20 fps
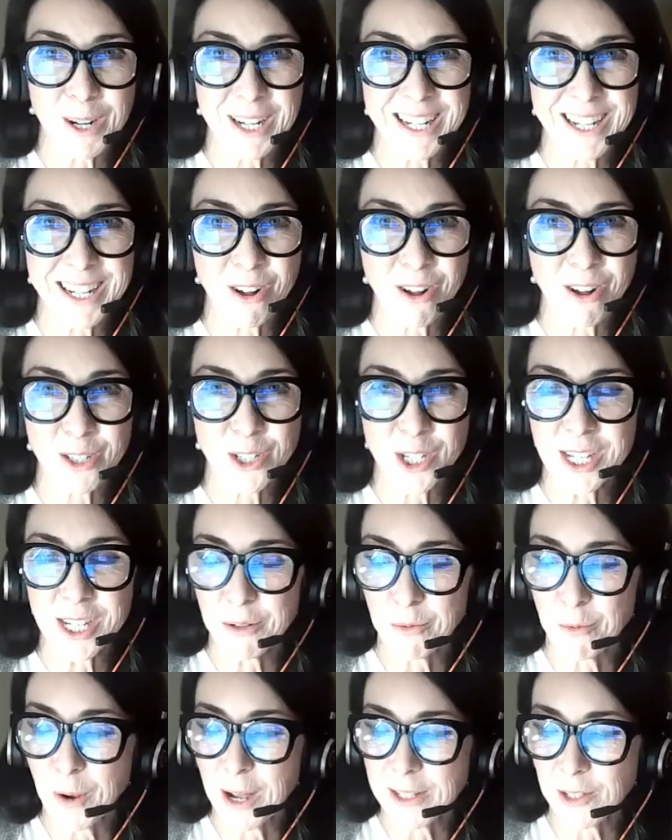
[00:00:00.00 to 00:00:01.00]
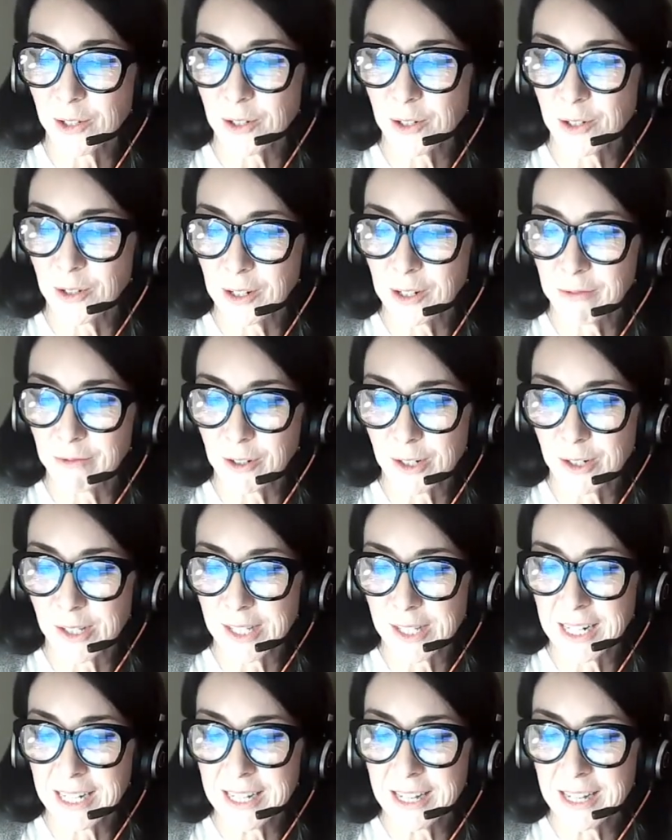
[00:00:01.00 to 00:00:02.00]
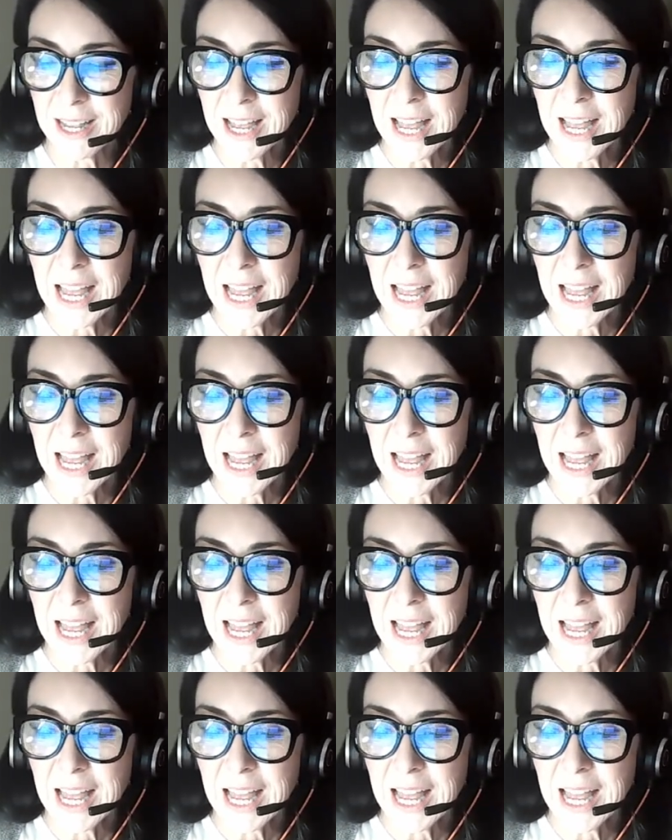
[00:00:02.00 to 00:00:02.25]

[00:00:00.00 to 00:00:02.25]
radiology at Western University